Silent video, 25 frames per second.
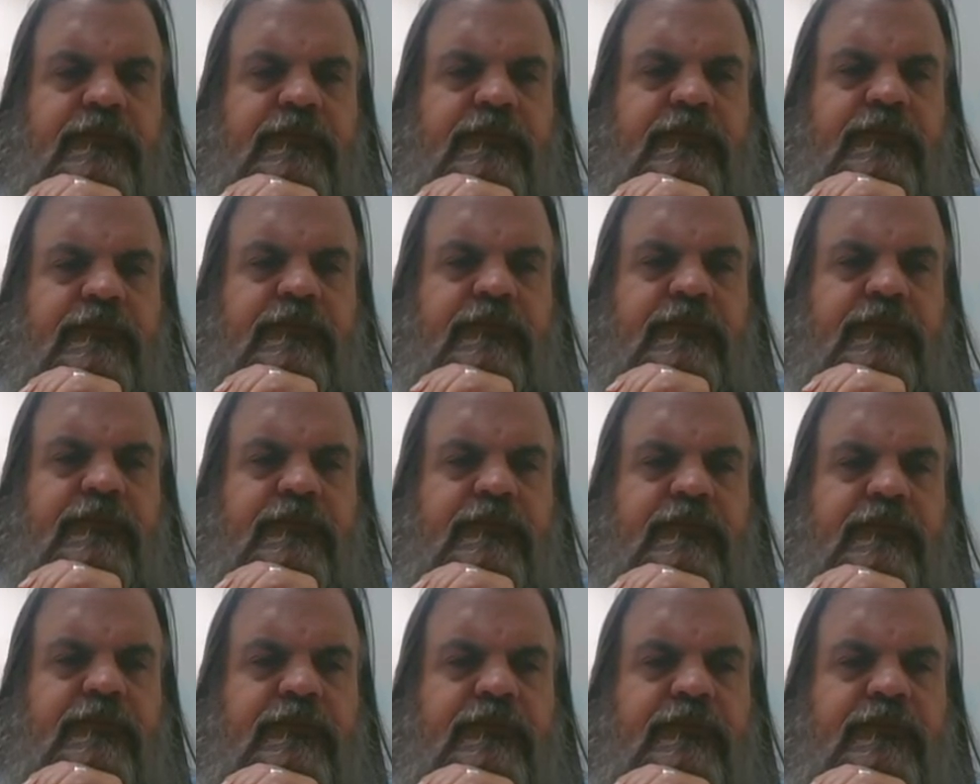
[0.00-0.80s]

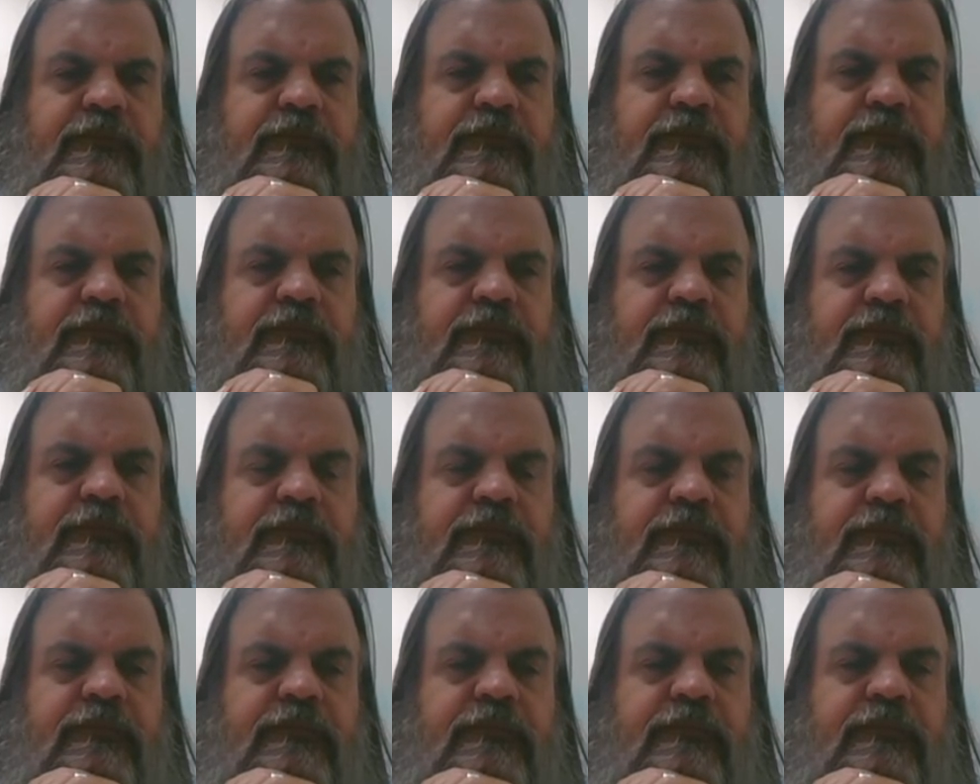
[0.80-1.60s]

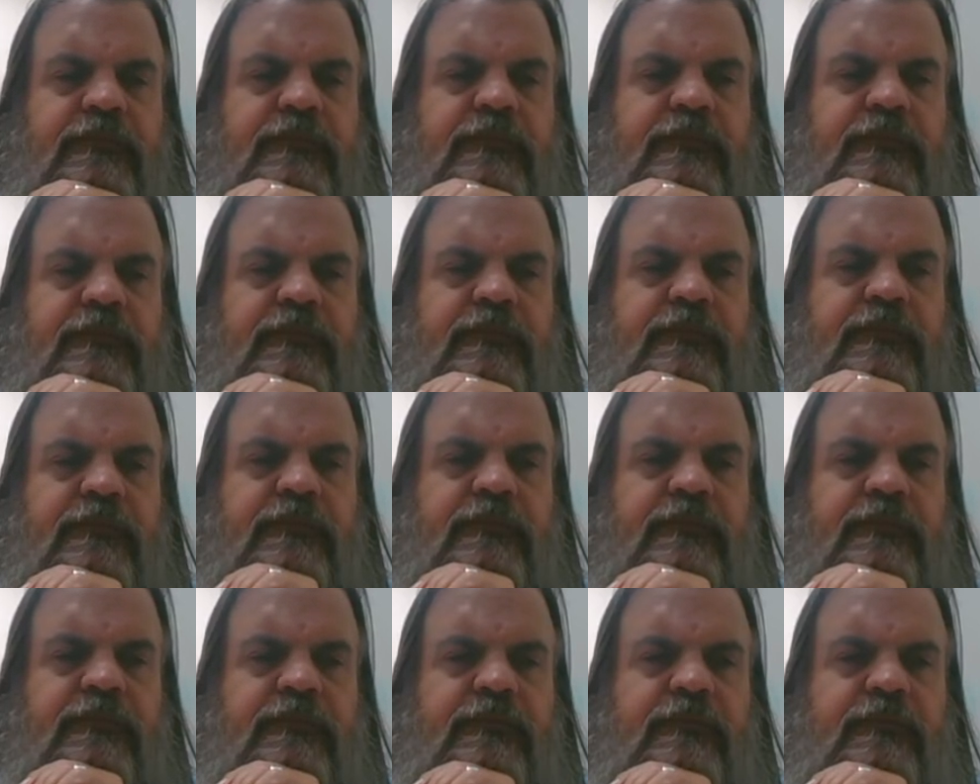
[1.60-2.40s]

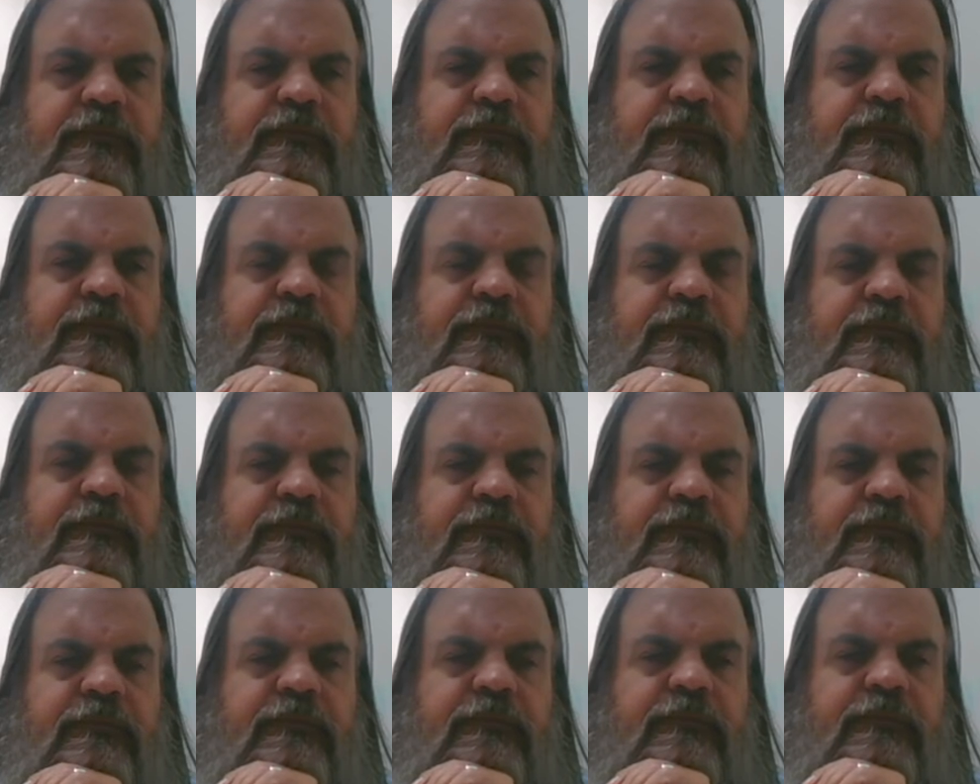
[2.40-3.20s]

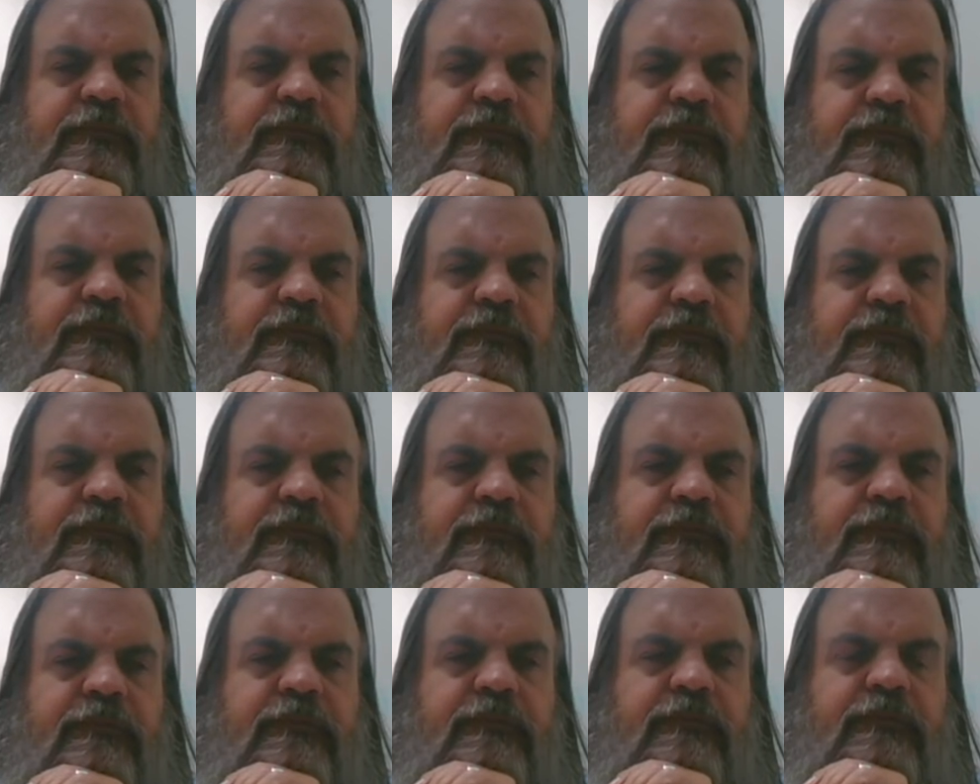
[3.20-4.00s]

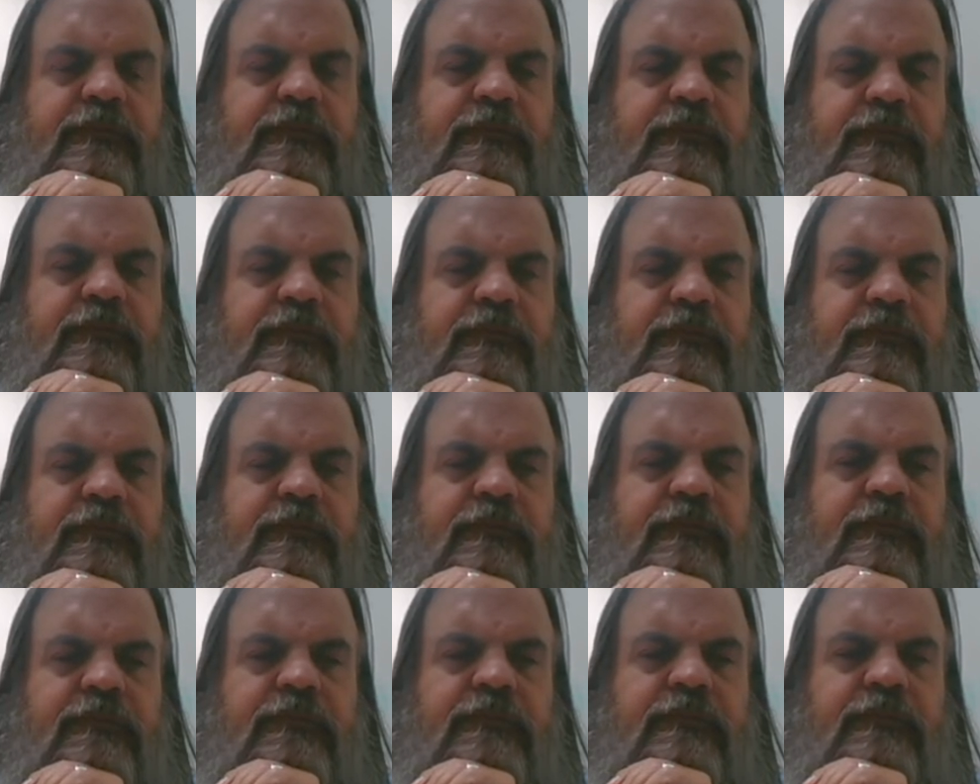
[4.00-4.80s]

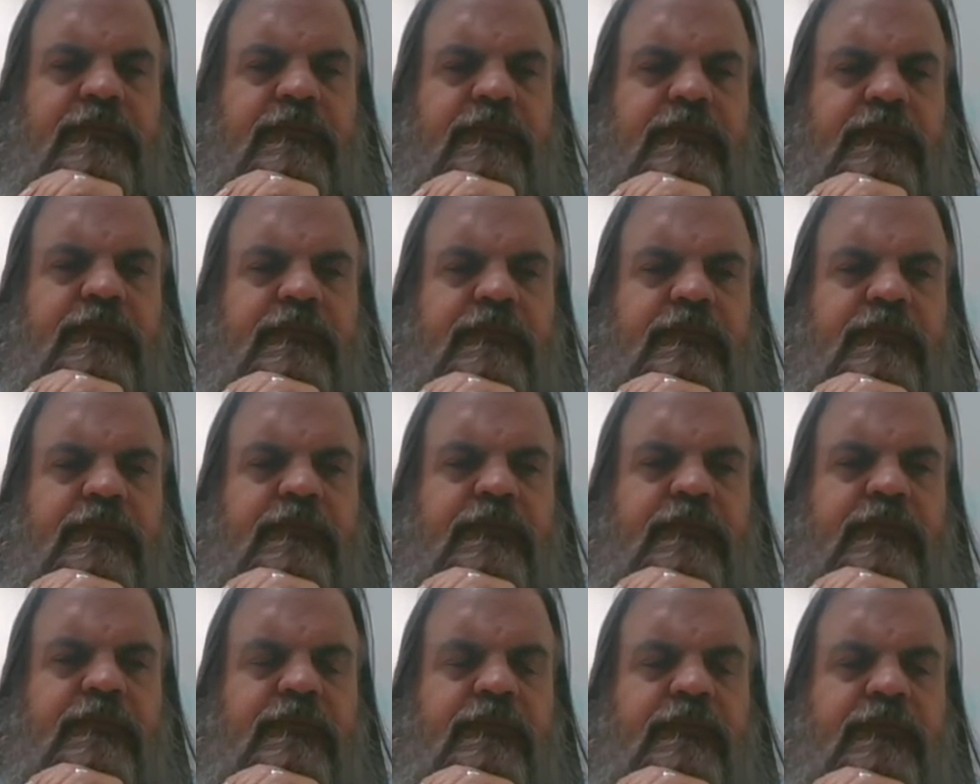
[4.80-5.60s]

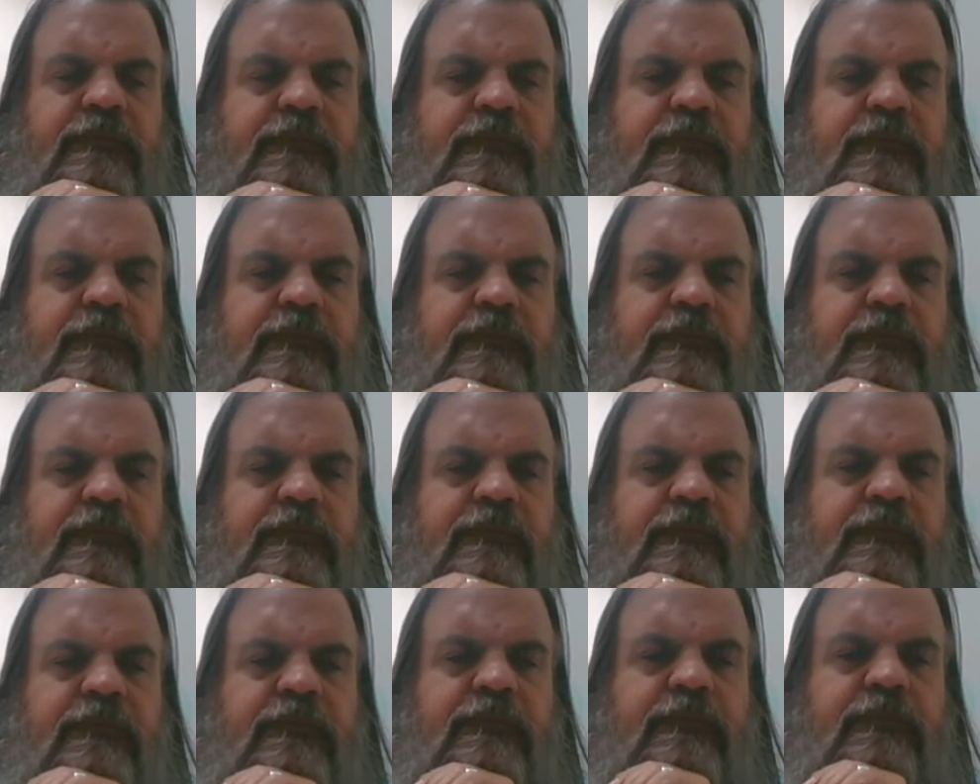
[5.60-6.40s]

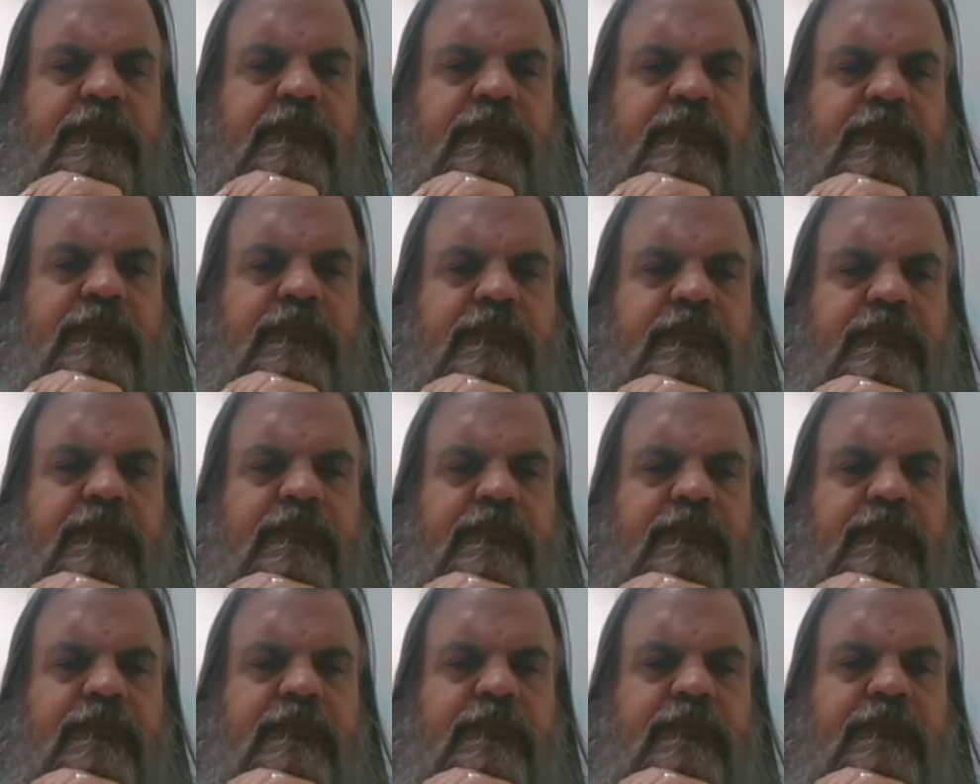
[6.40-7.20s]

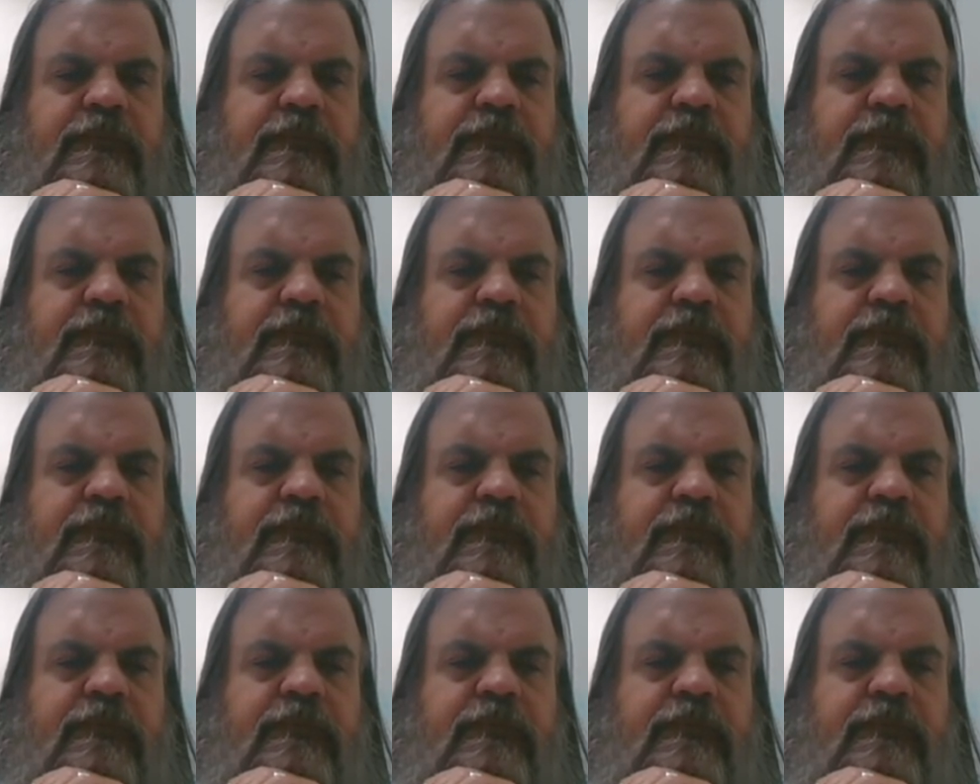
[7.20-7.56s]
(silent)